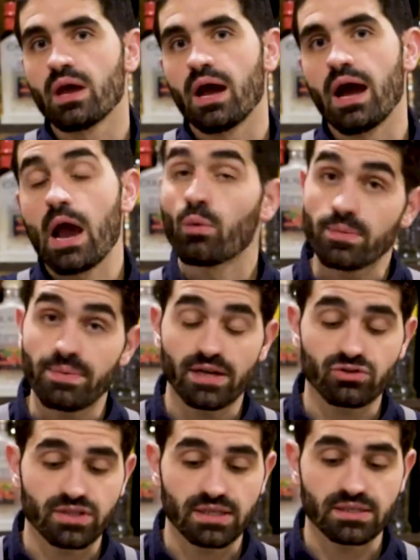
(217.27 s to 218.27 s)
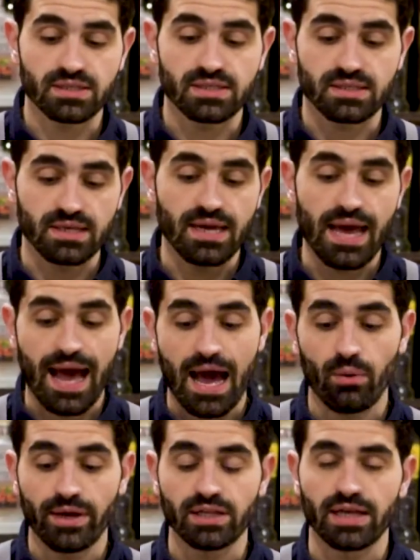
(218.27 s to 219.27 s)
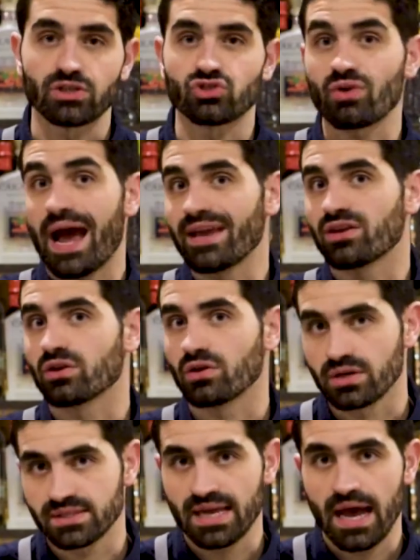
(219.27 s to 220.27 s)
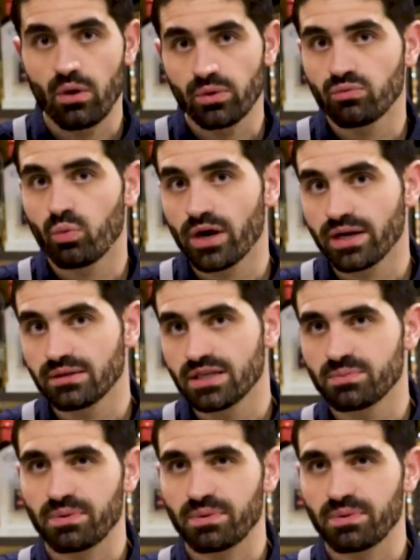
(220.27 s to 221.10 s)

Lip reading: It would be interesting to see how a dry curacao would work in this,